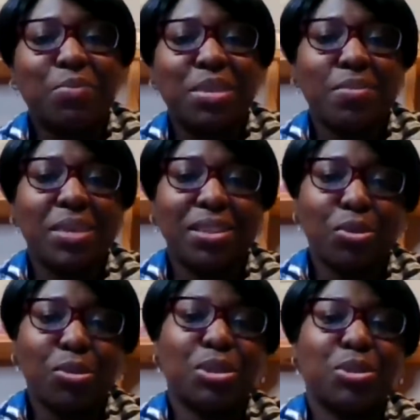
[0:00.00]
being a
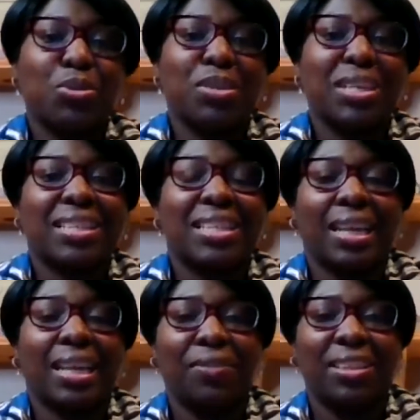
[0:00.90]
medical student and
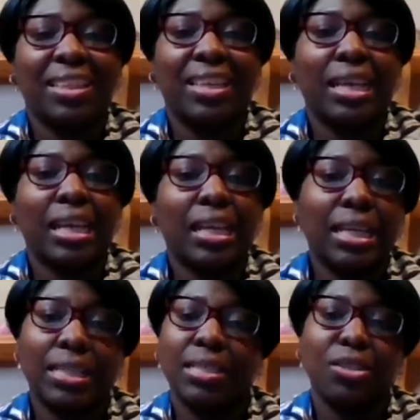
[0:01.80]
everything and
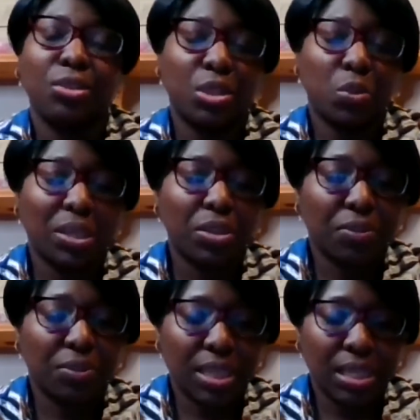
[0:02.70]
getting into the swing of
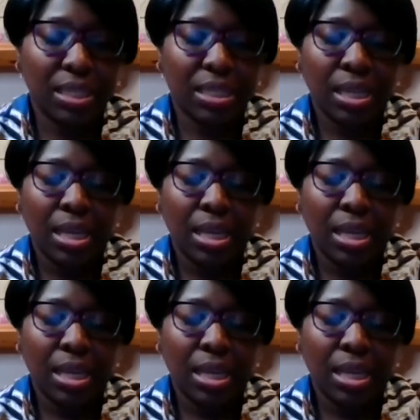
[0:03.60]
things.